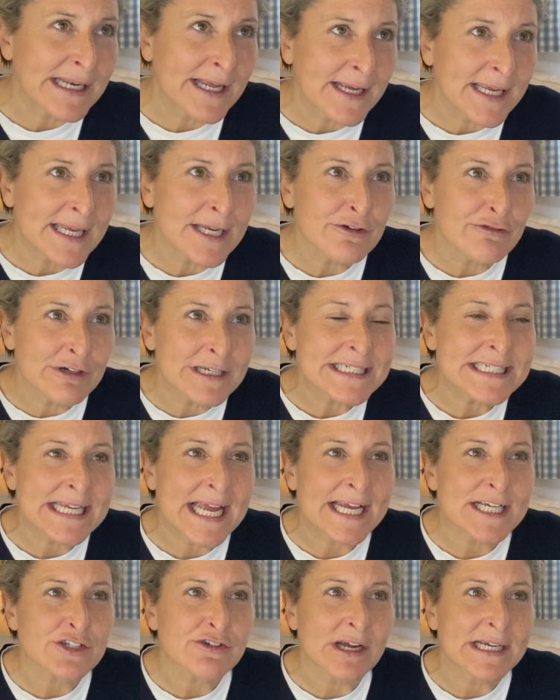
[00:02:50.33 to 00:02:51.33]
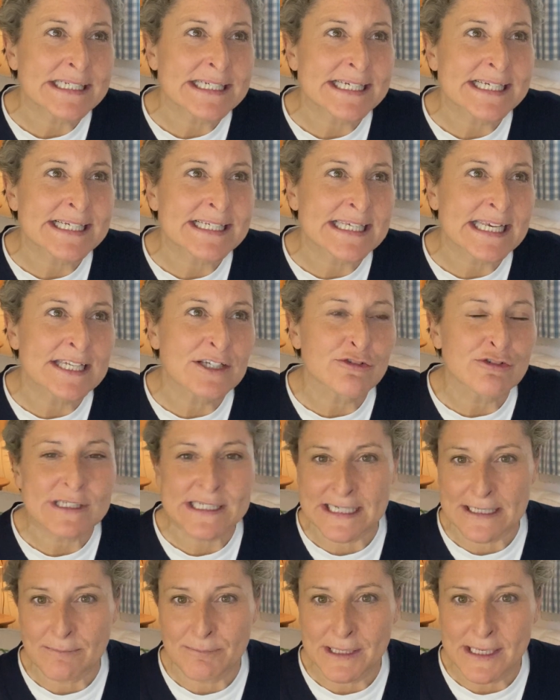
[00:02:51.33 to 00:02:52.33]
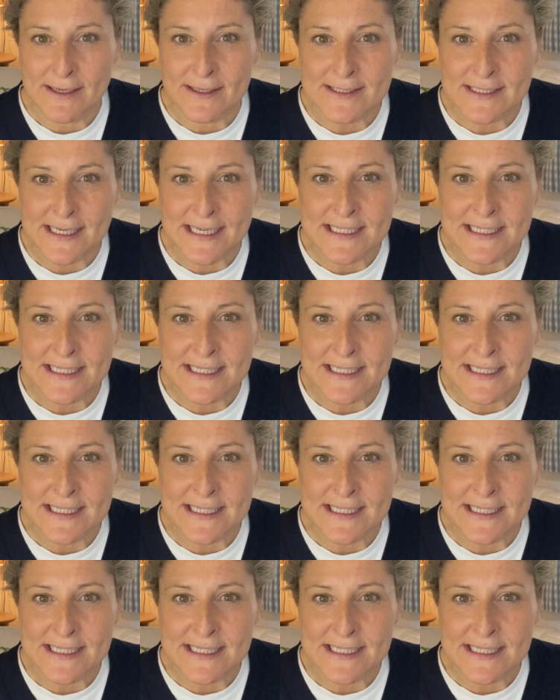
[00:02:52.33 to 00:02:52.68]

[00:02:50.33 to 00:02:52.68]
Now, green tea extract is interesting because